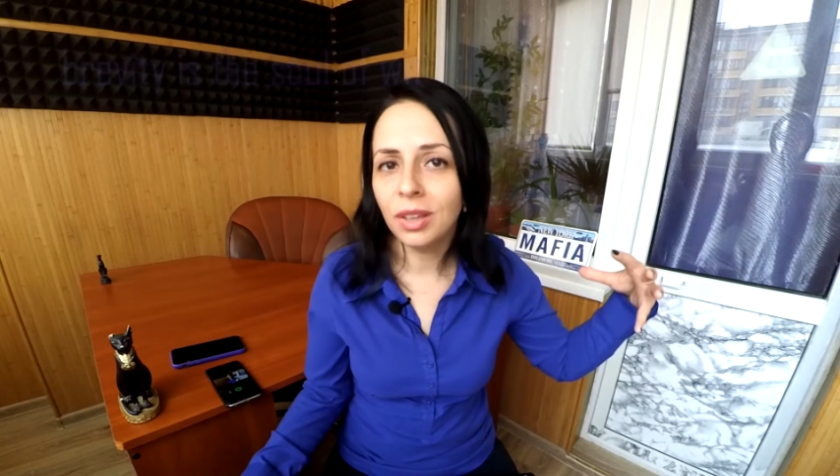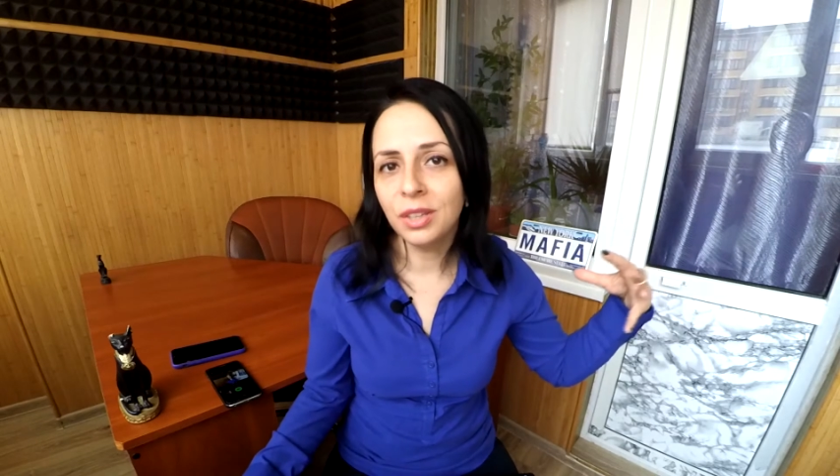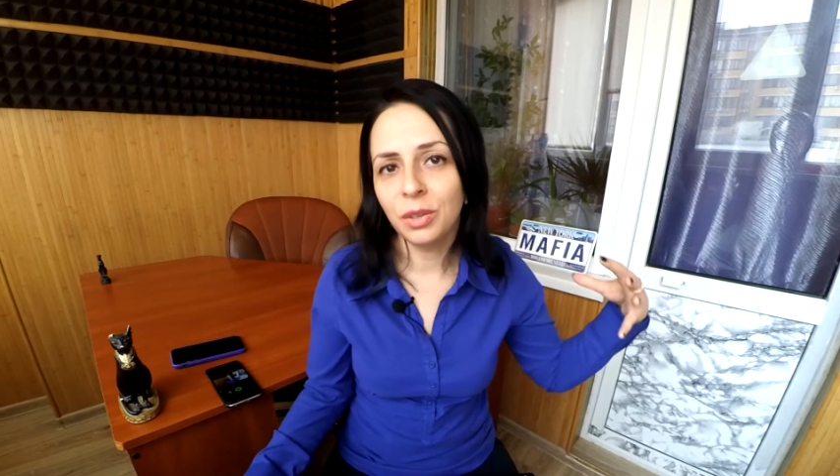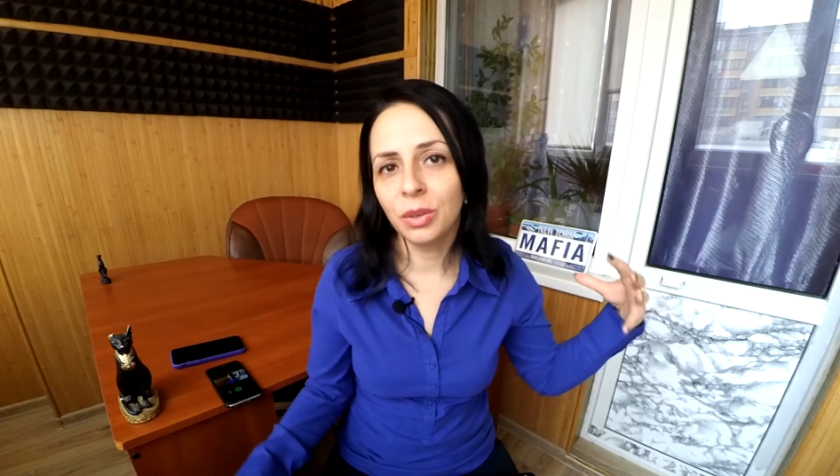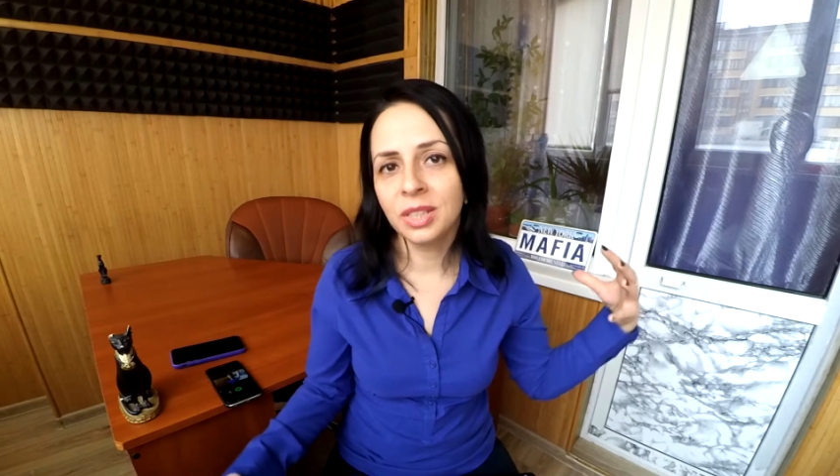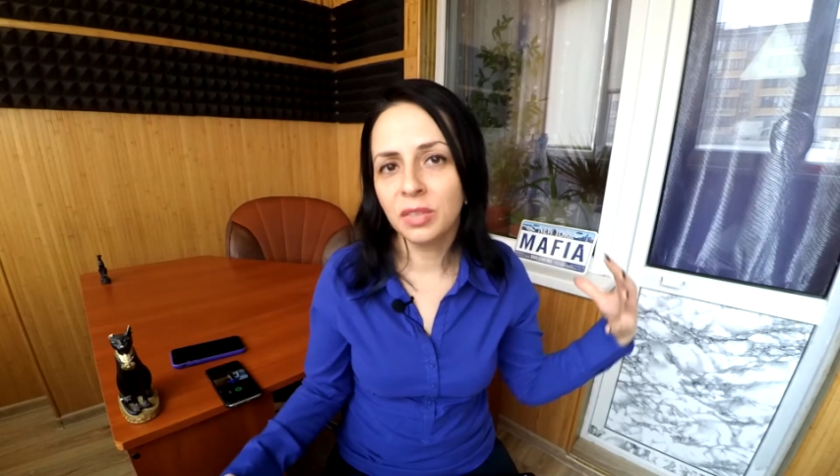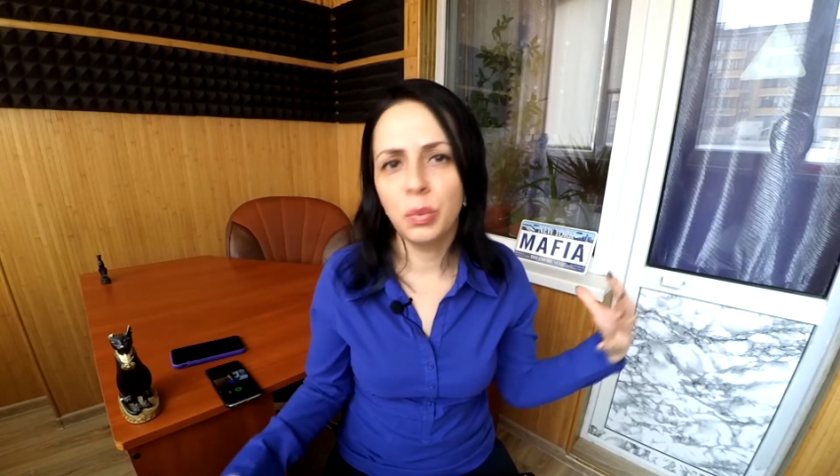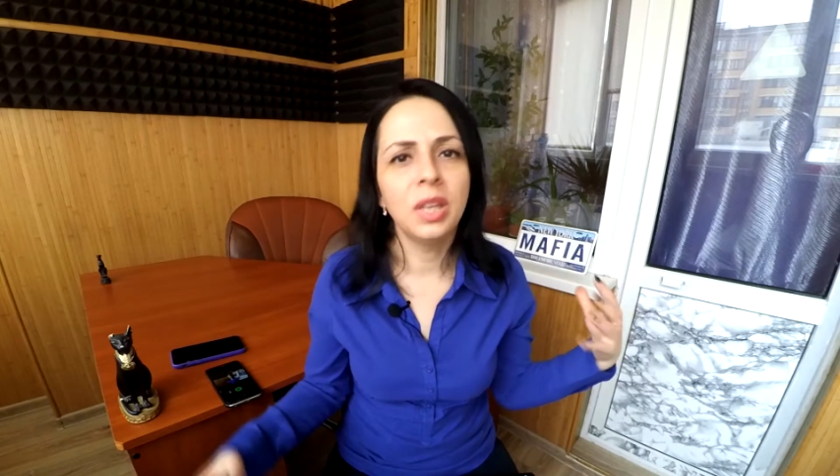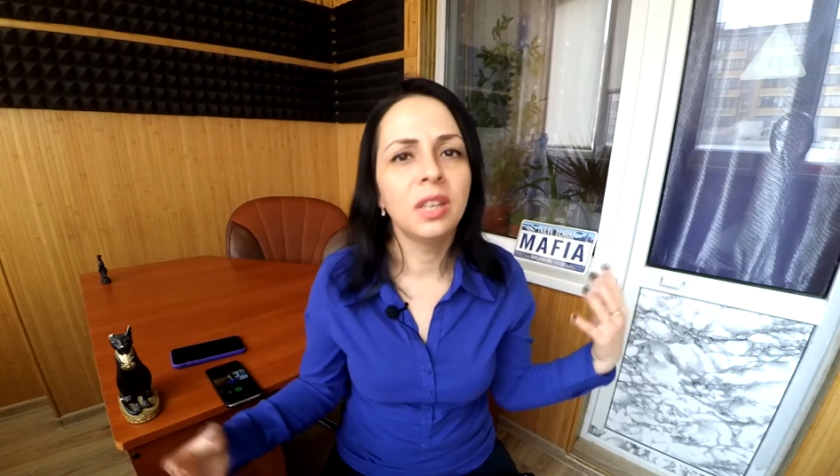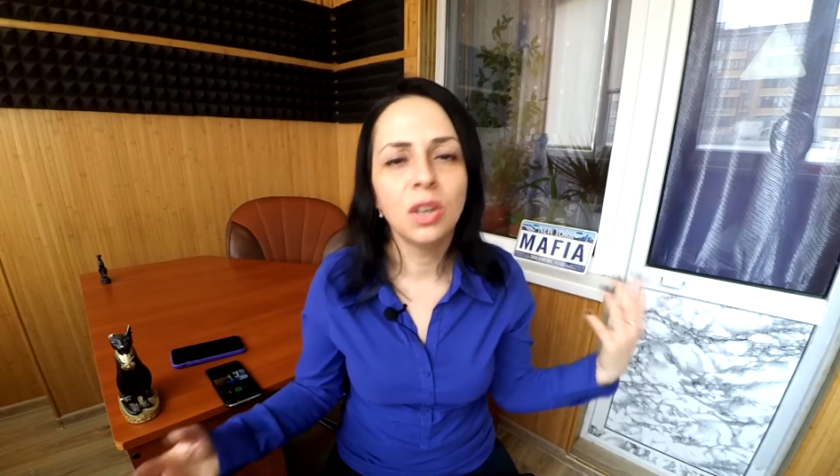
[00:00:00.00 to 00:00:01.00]
in your
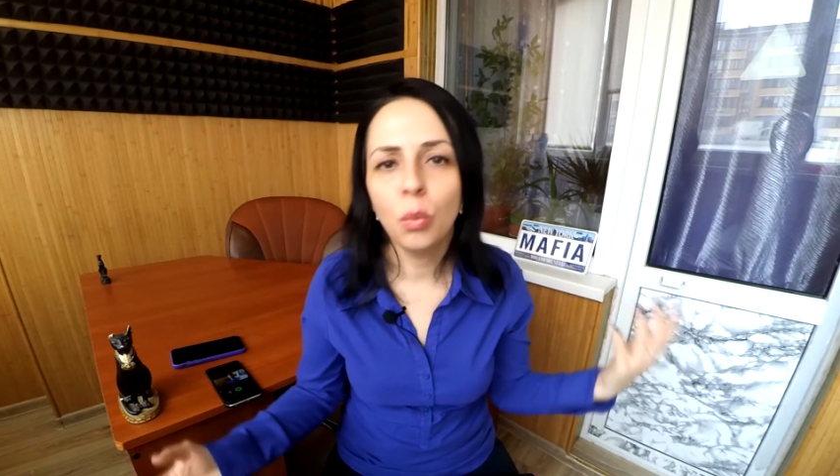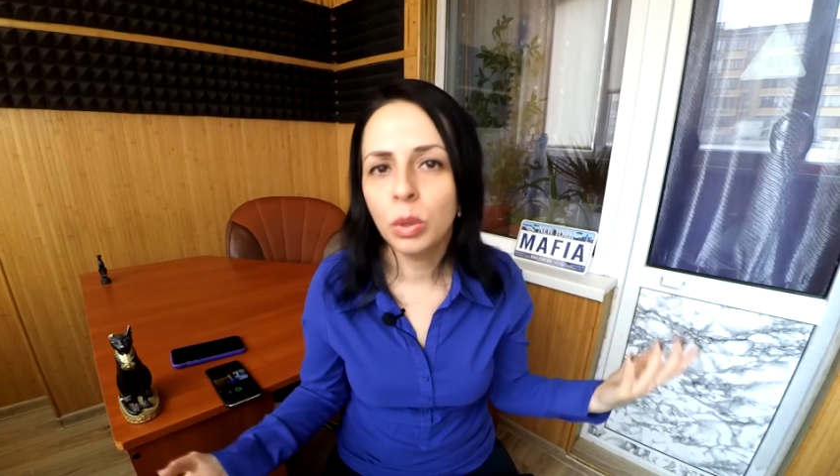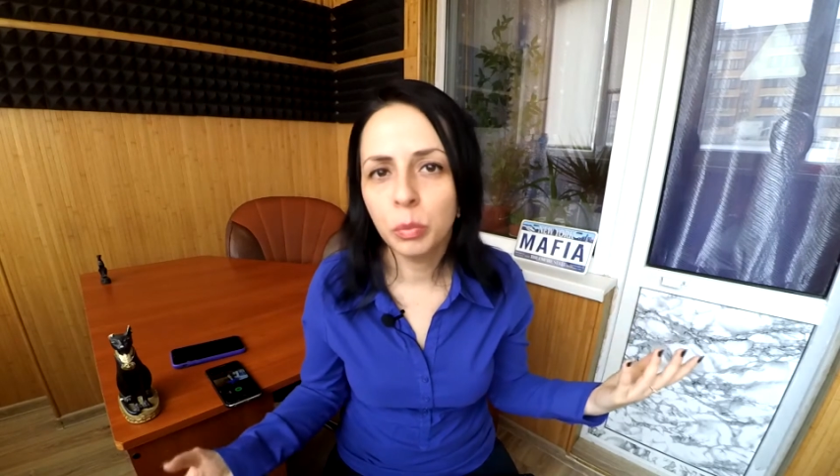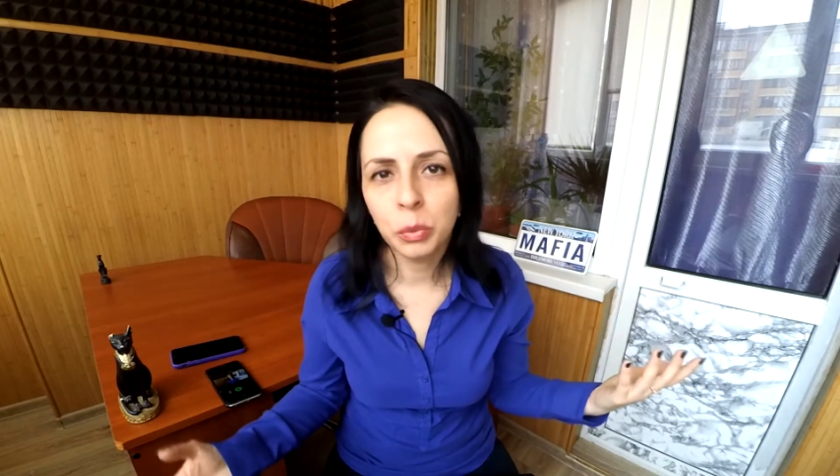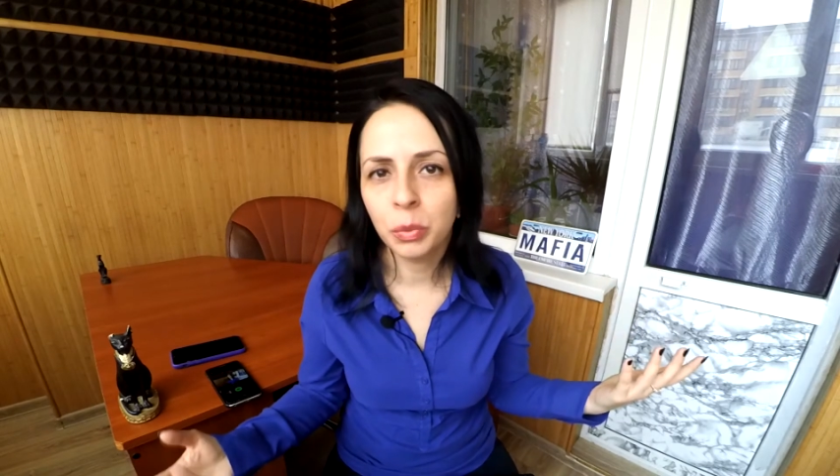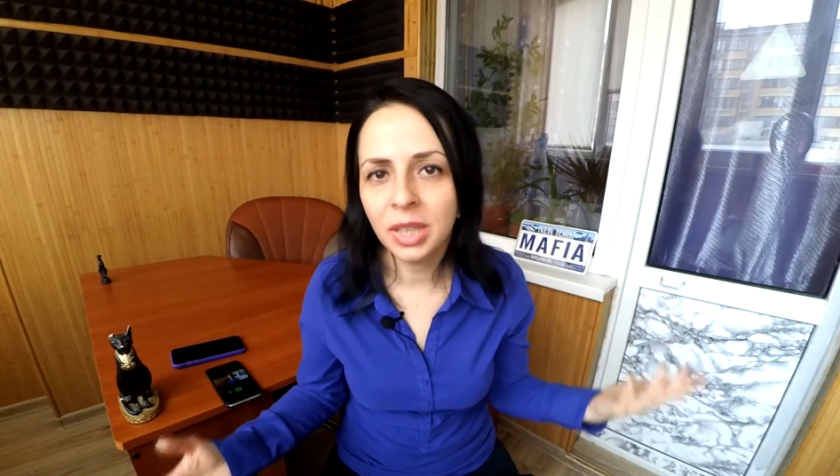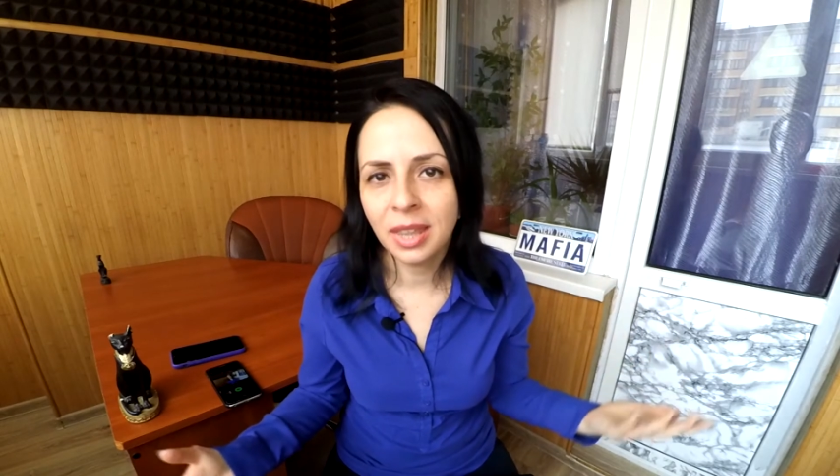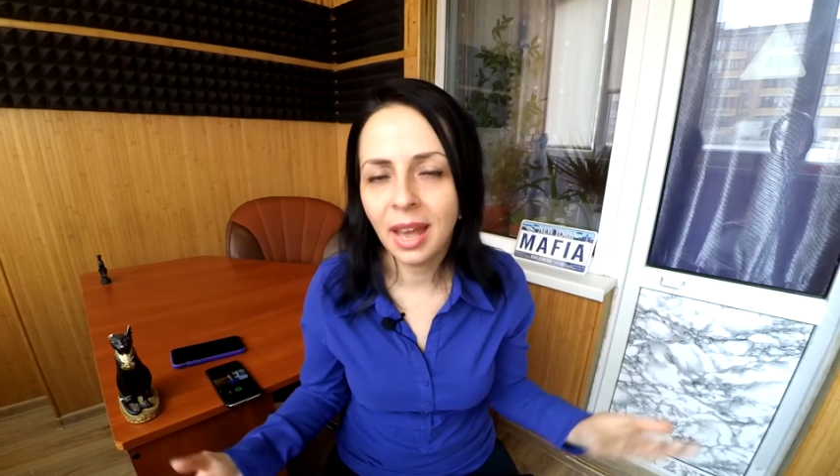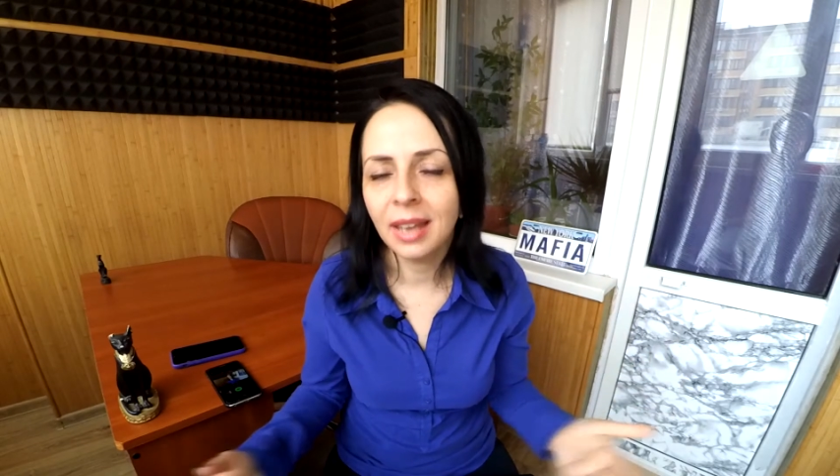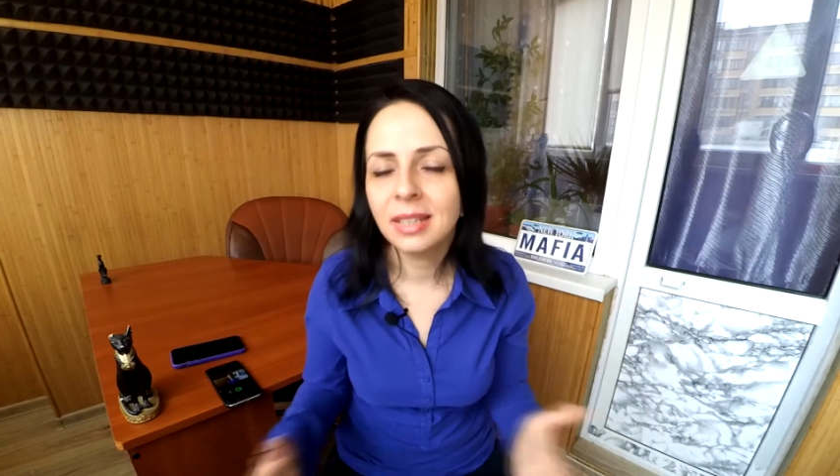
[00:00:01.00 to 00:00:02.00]
CV. No one would read
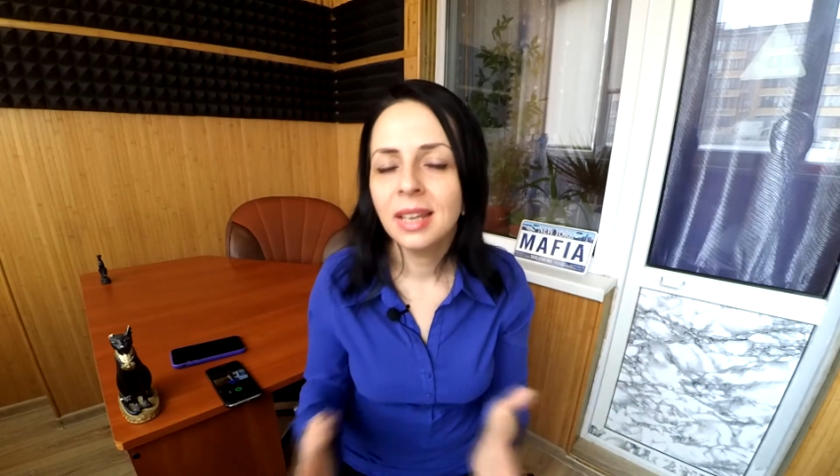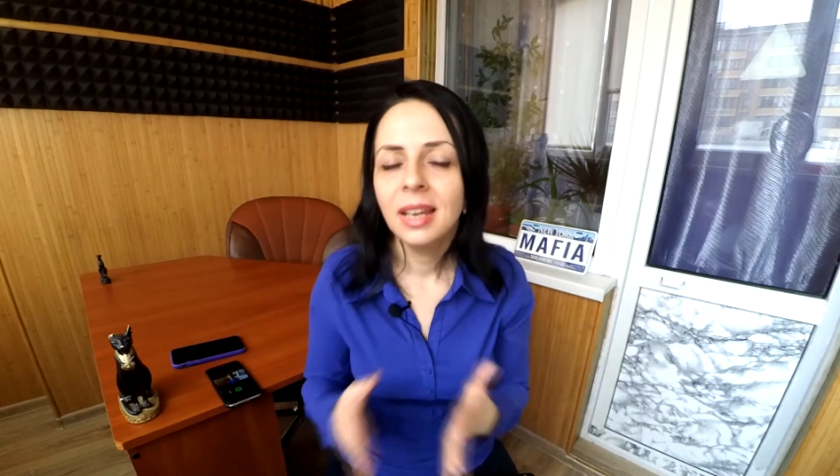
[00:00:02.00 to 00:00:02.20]
that.